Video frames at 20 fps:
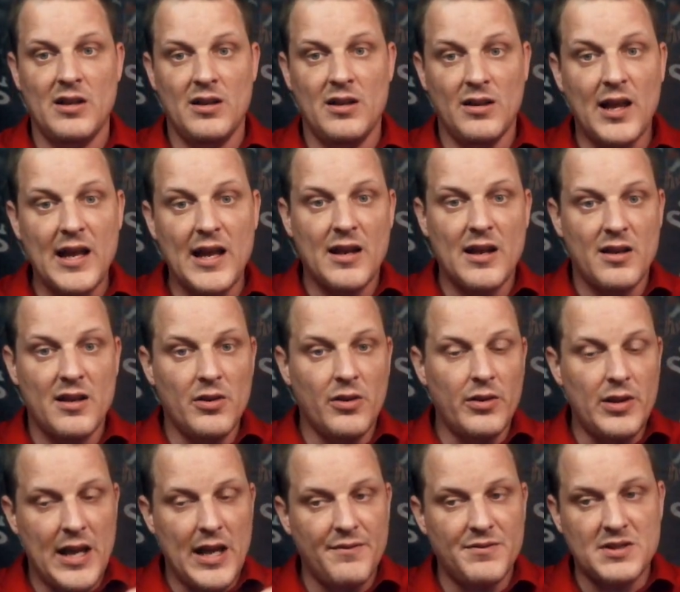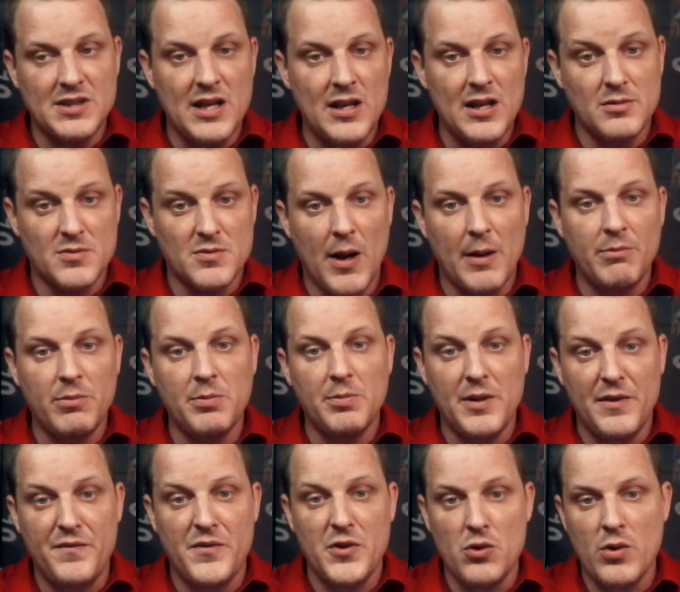Like, you'll have teams
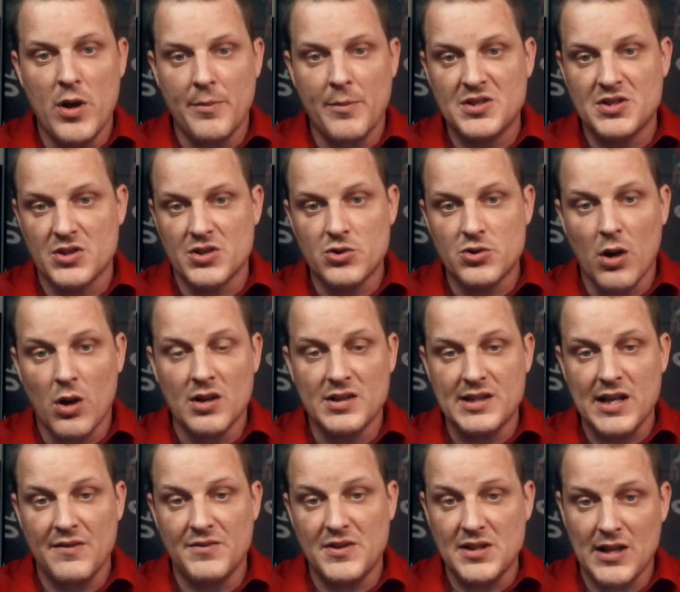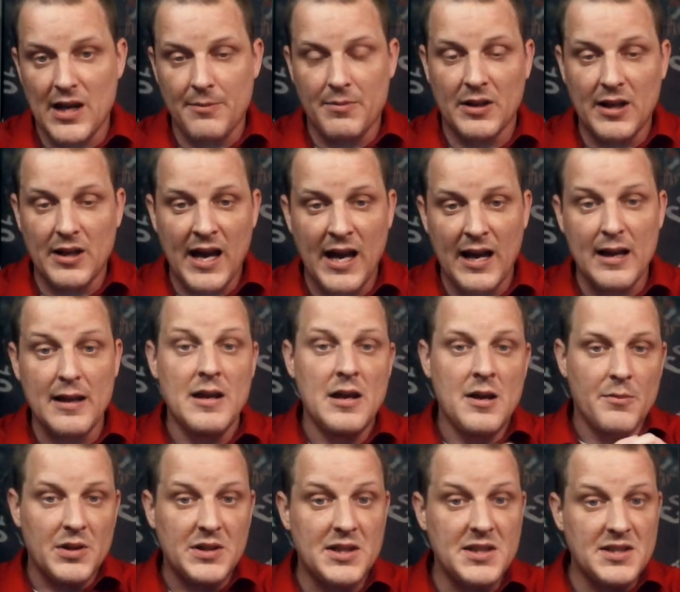probably view him as a strong safety type of guy,
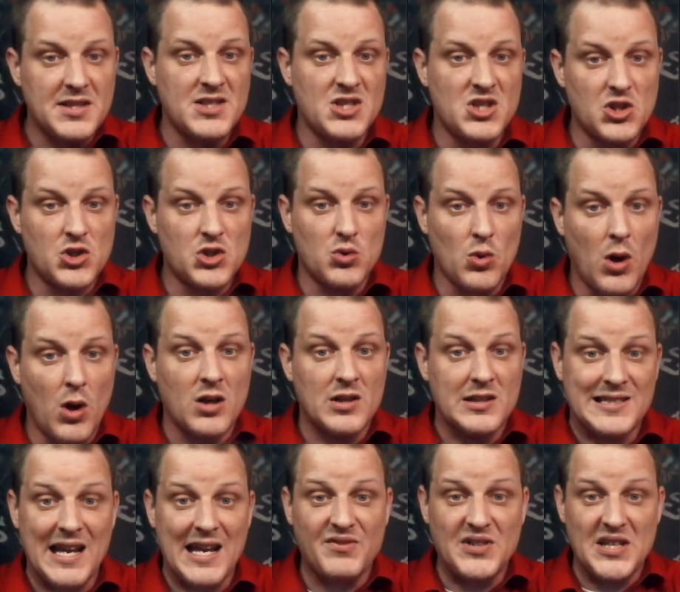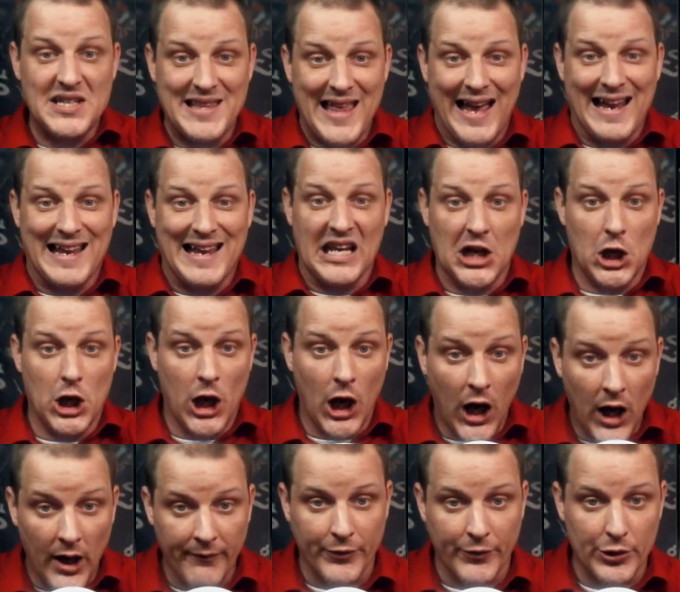but this is a strong safety that can
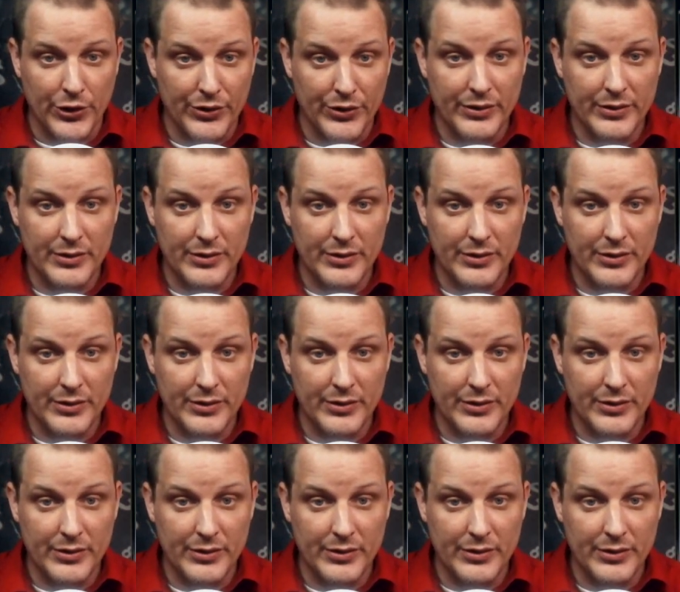cover.